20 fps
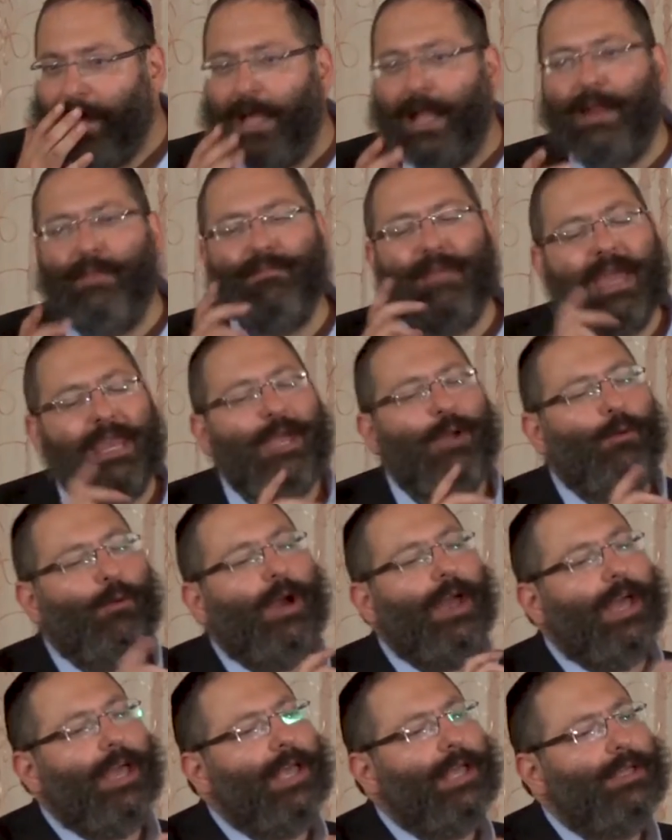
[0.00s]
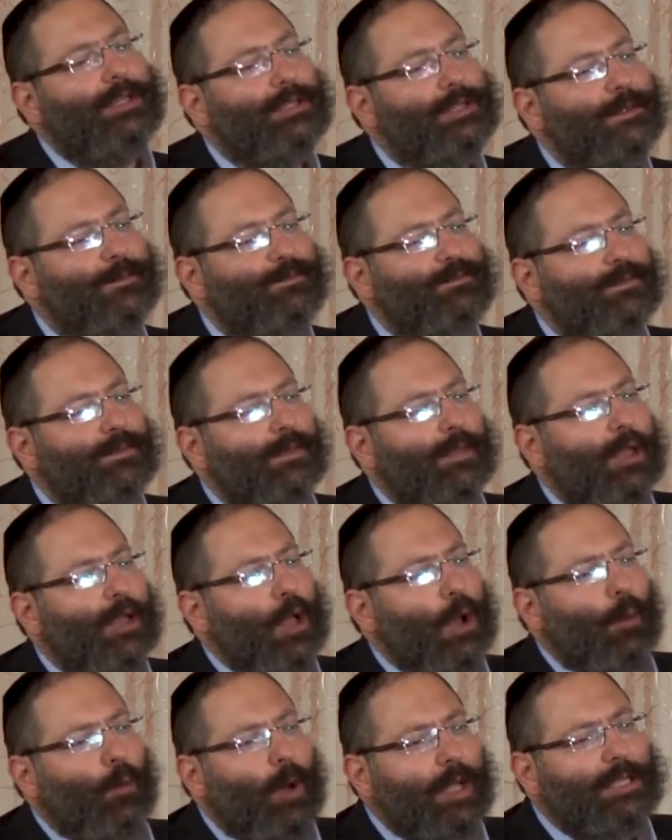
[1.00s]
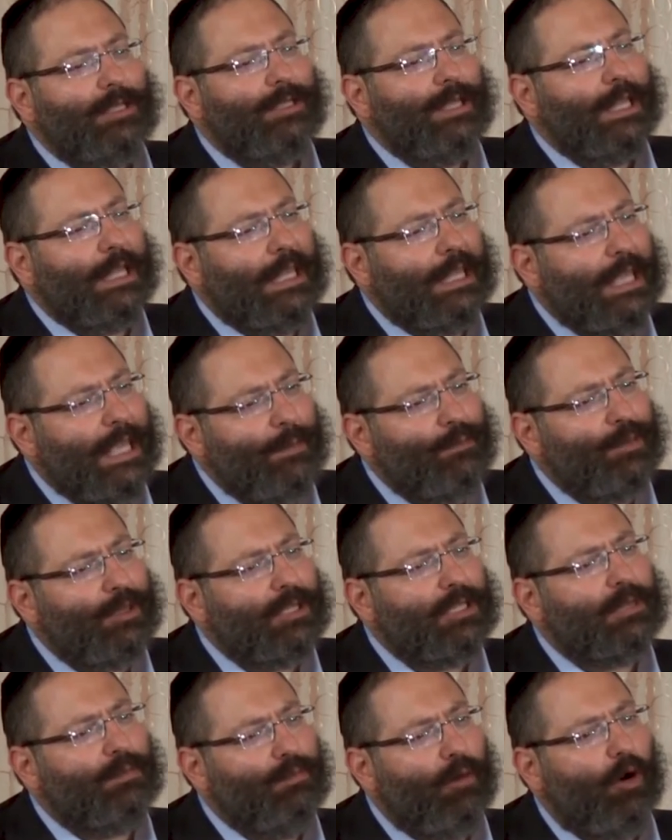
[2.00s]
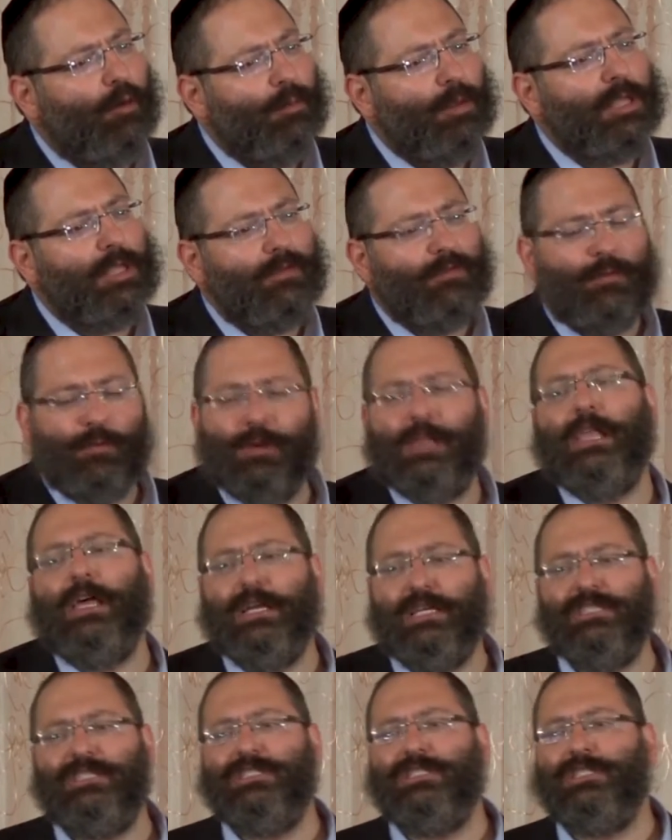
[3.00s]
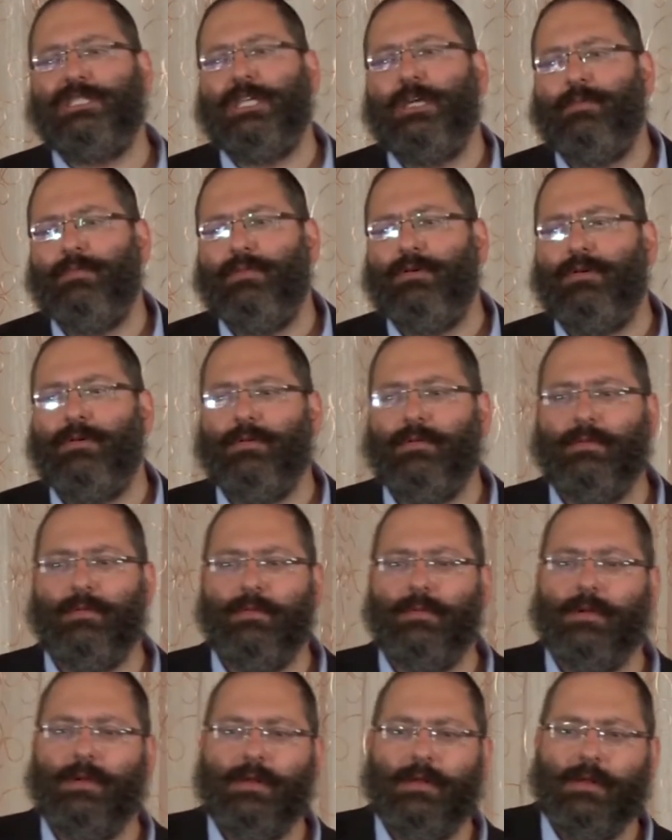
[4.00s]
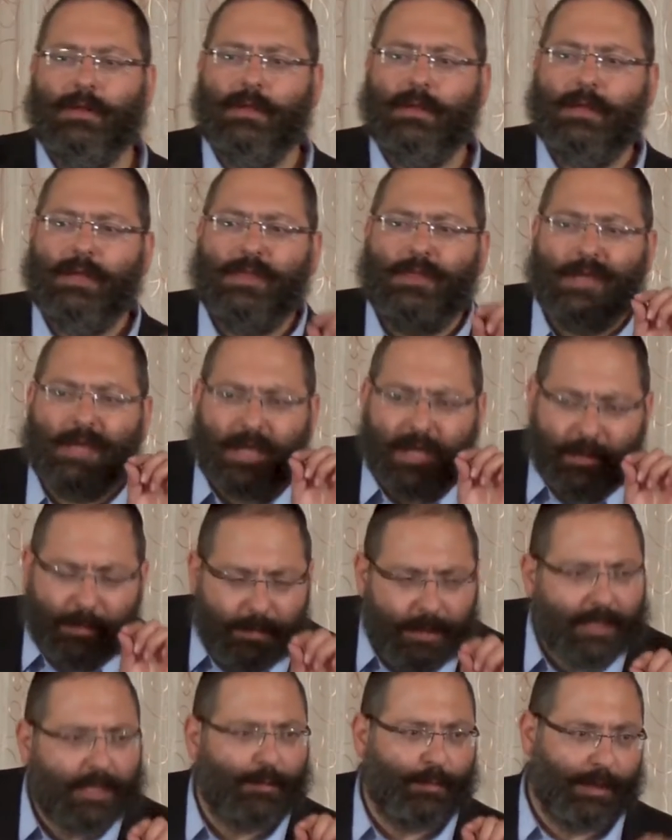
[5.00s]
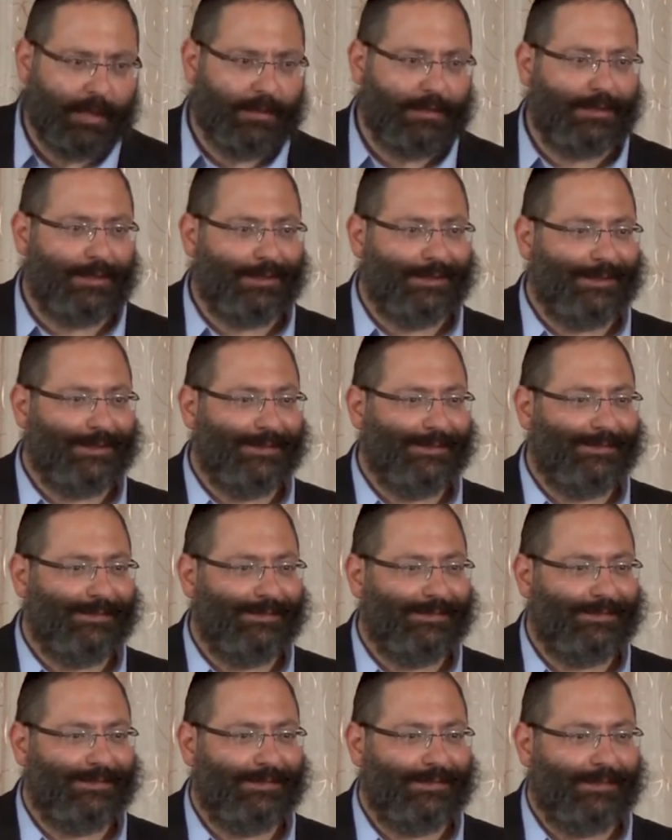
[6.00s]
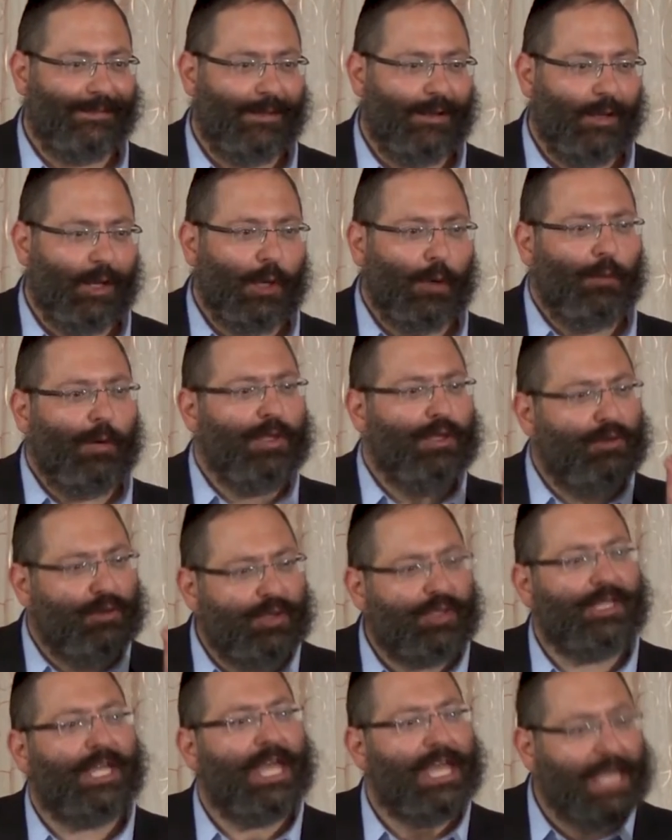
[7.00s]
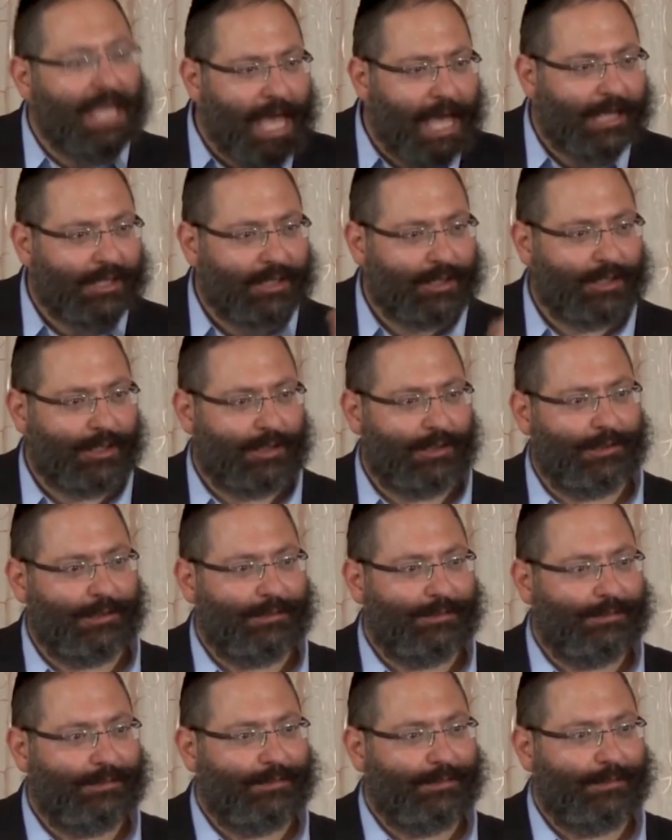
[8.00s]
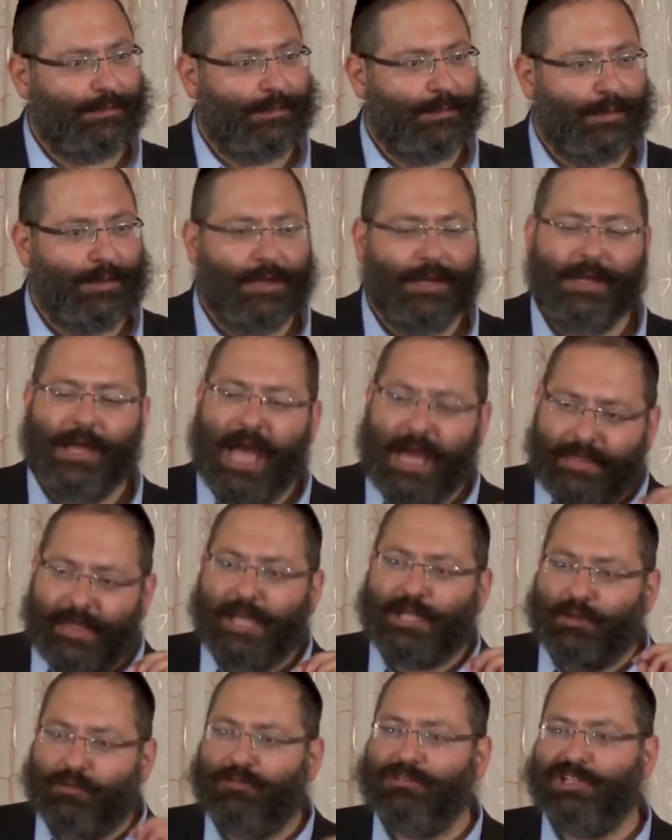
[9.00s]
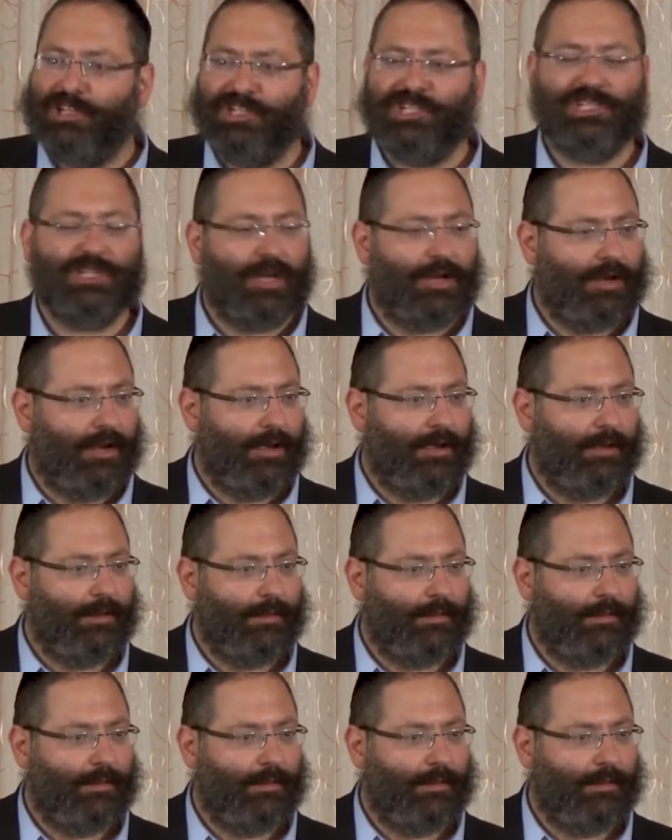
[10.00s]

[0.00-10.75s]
In many ways, what's the deepest moment of a relationship? The commitment. When you say yes. And that's Rosh Hashanah.